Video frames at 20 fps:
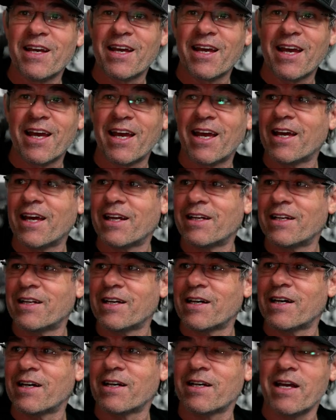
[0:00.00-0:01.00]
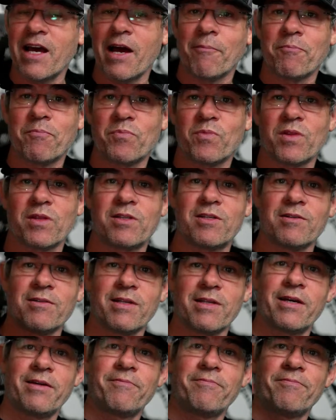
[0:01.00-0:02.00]
And uh, yeah, until
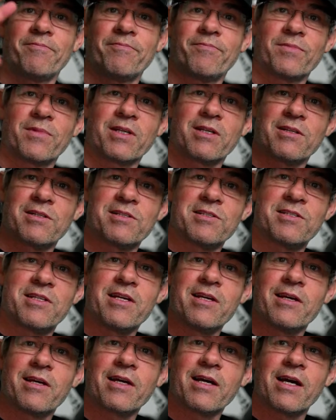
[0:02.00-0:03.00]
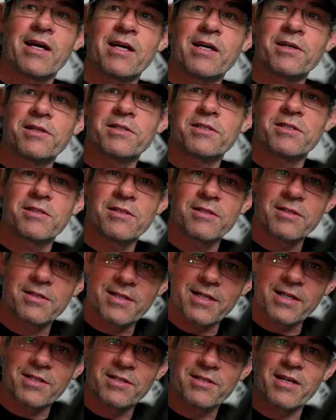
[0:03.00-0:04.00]
then, good to see you guys.
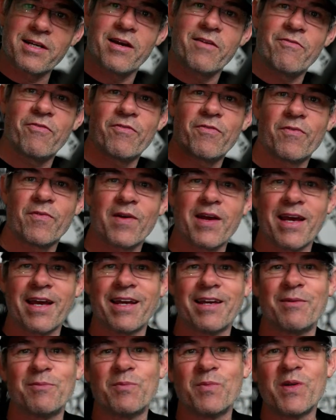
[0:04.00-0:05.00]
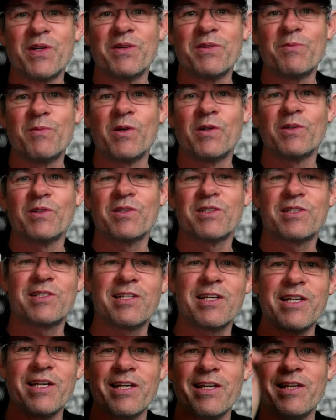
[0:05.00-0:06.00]
Stay safe, and we will
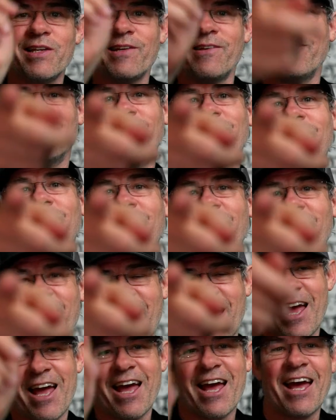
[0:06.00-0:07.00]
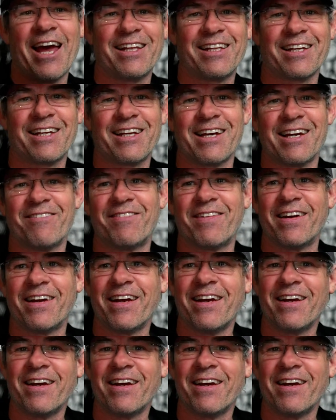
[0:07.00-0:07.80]
see you at the cafe.